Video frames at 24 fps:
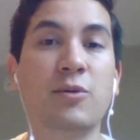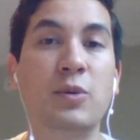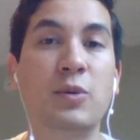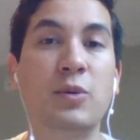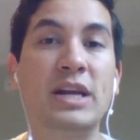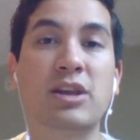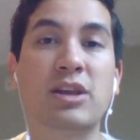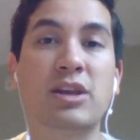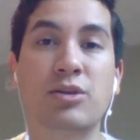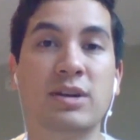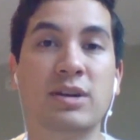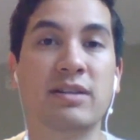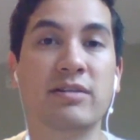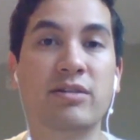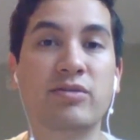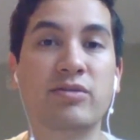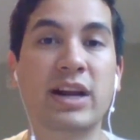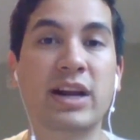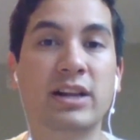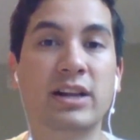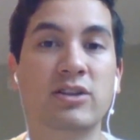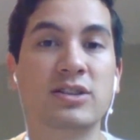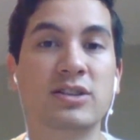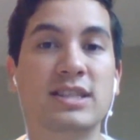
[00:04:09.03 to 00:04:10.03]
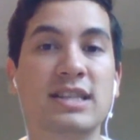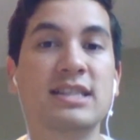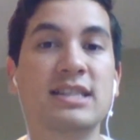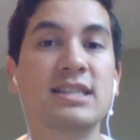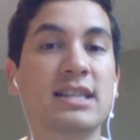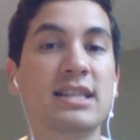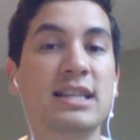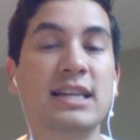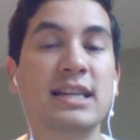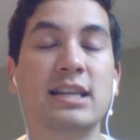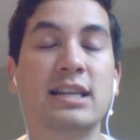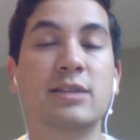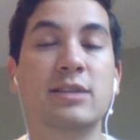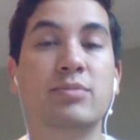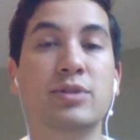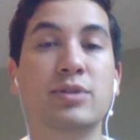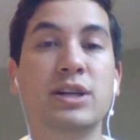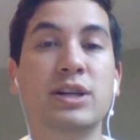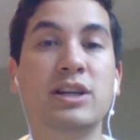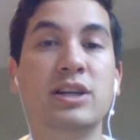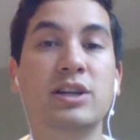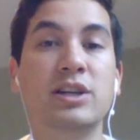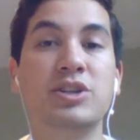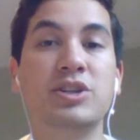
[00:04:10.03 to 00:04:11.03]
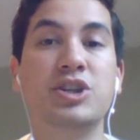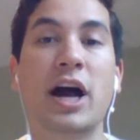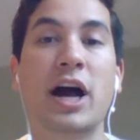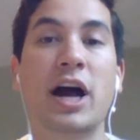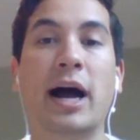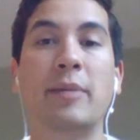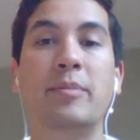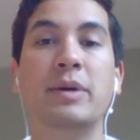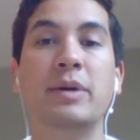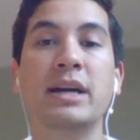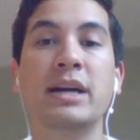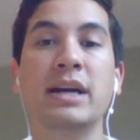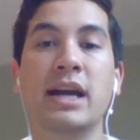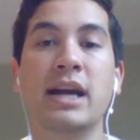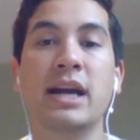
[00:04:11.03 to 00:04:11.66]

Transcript: week 3 of the regular season. He did a pretty good job.